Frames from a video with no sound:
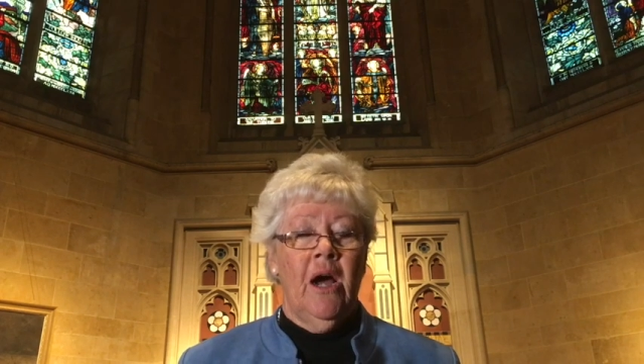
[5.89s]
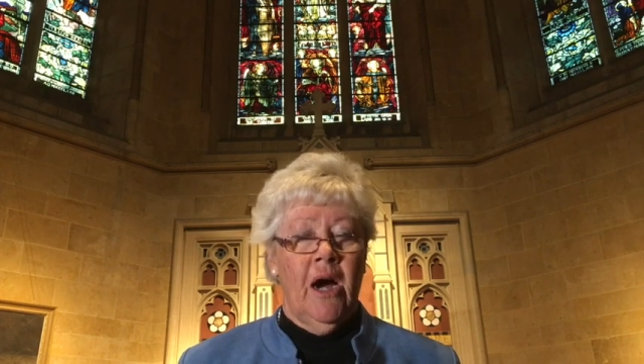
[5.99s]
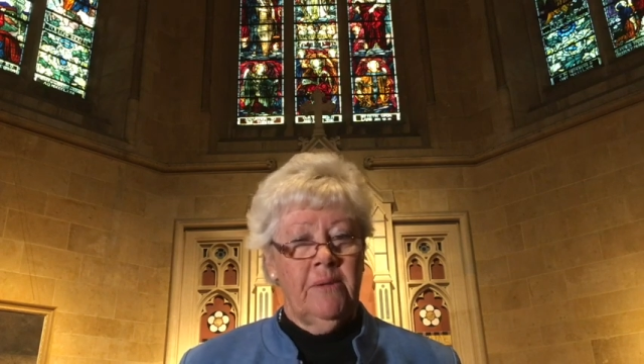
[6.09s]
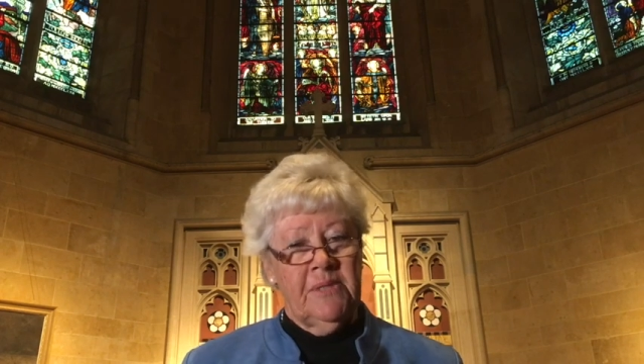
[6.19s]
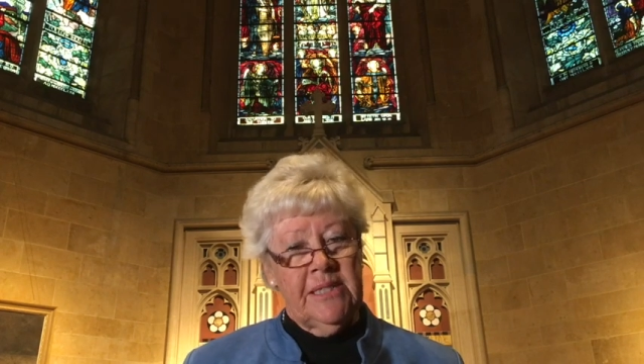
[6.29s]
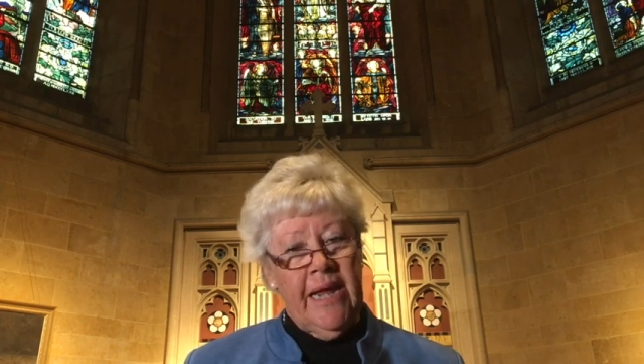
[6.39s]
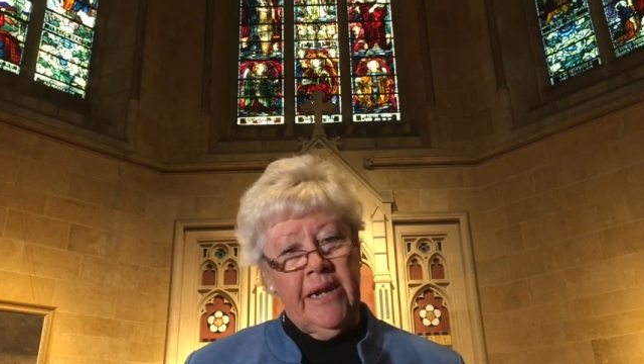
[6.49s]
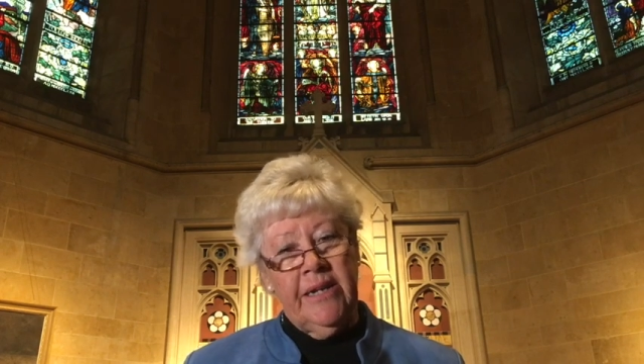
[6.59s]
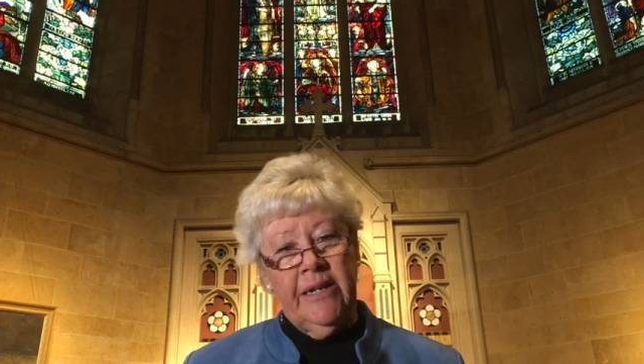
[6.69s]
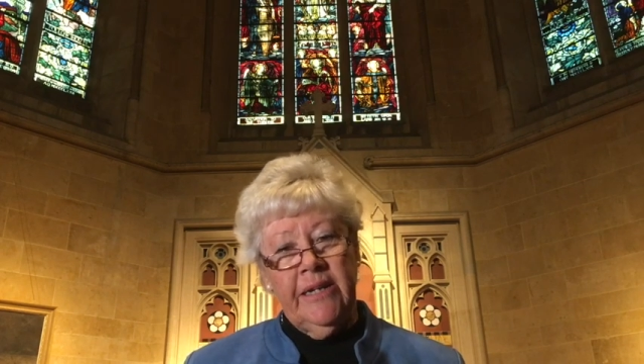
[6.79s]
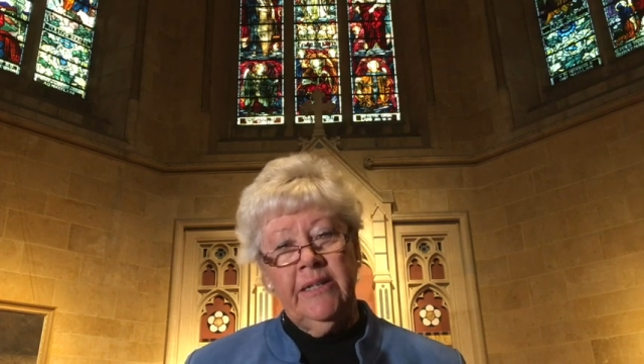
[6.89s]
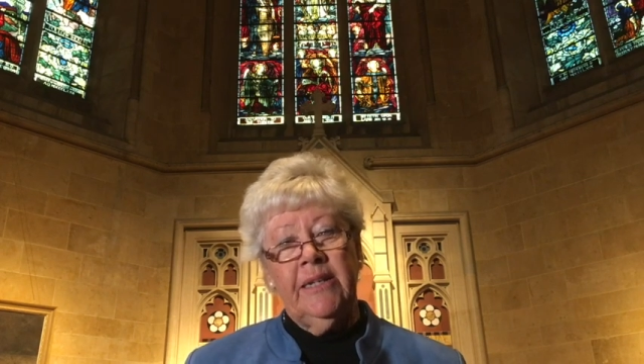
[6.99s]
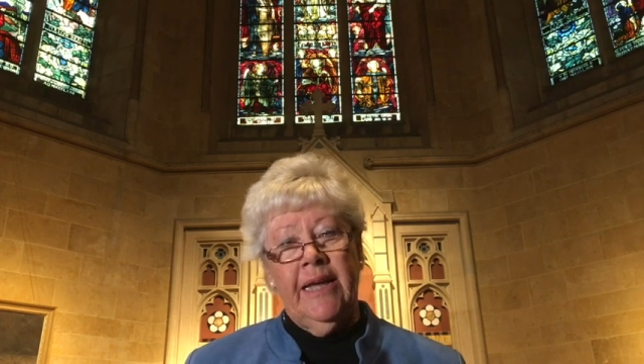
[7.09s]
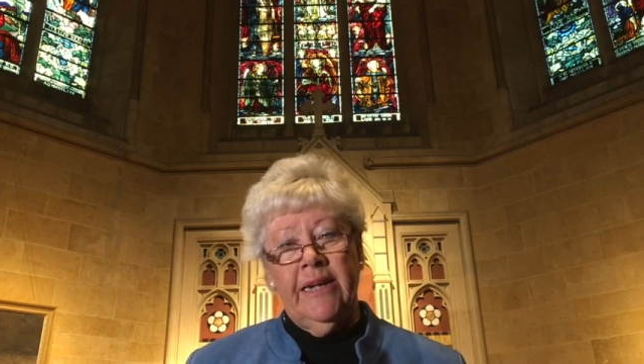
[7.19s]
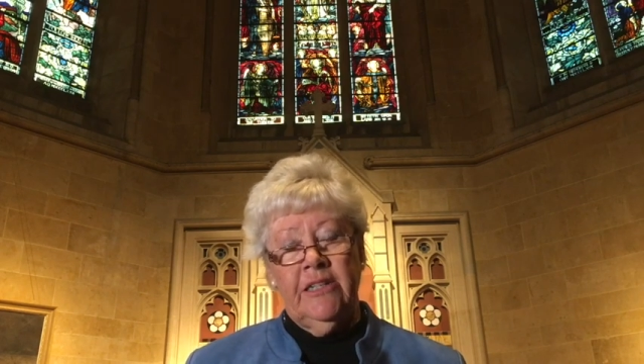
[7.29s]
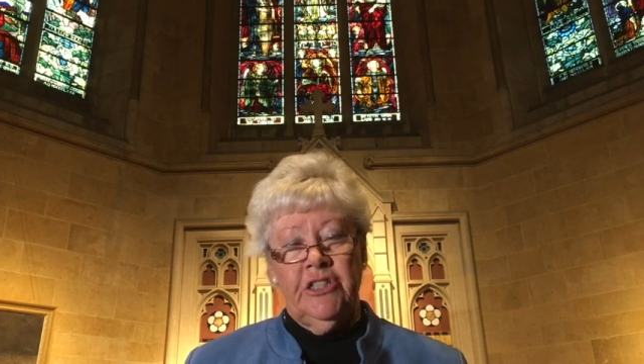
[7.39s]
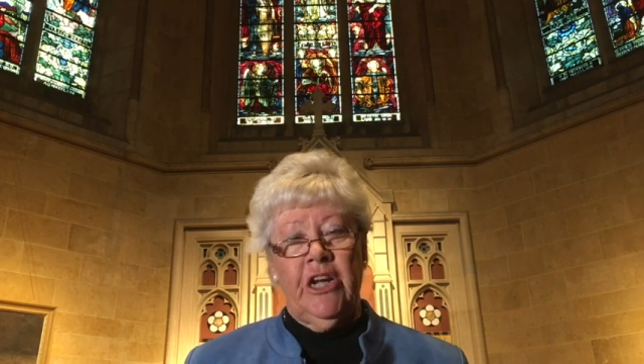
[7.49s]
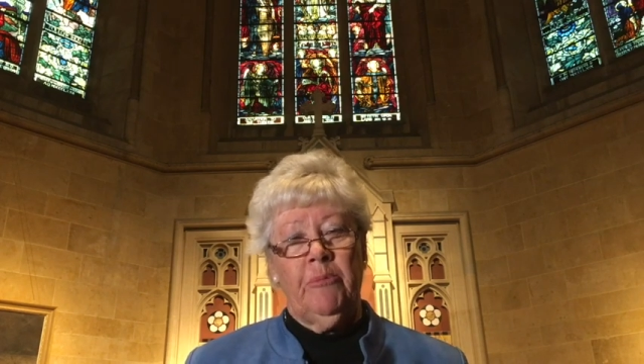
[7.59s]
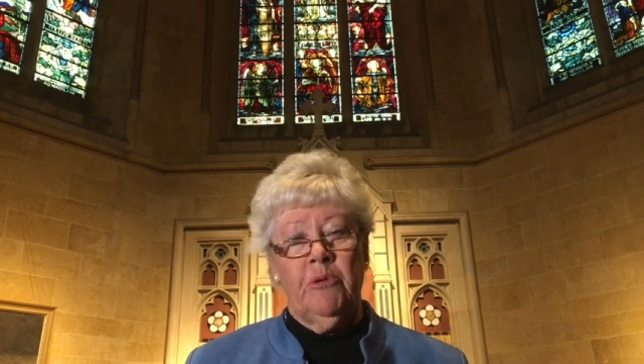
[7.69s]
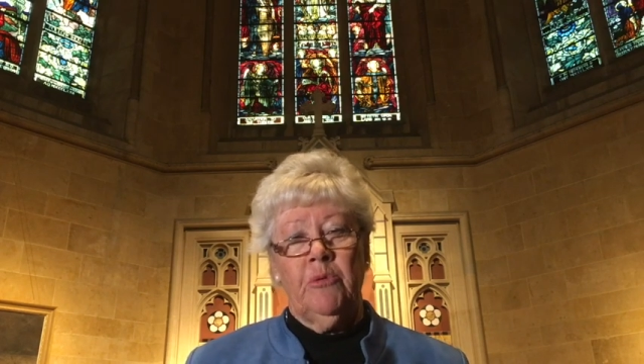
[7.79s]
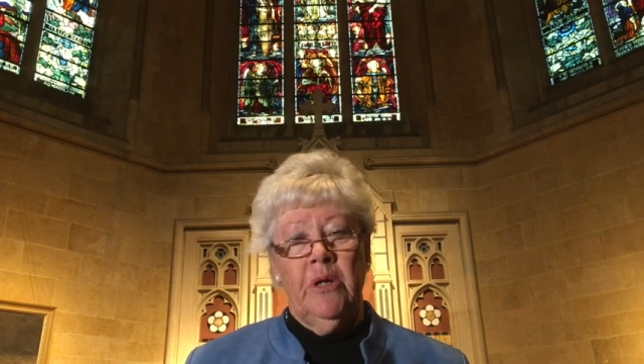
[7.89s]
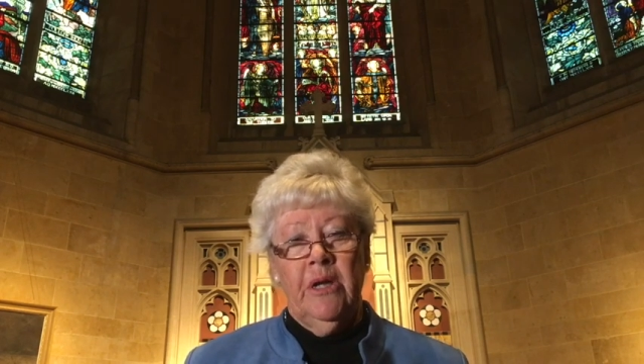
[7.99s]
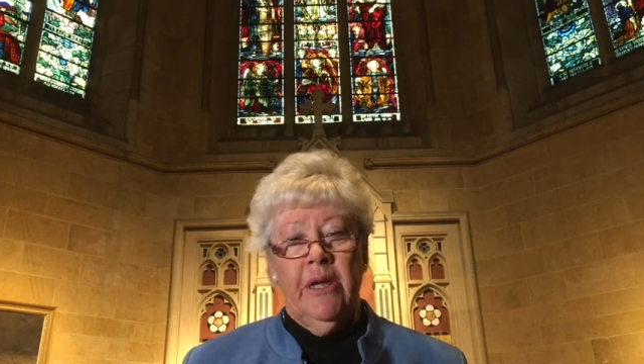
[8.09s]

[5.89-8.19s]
I'm standing in the Lady Chapel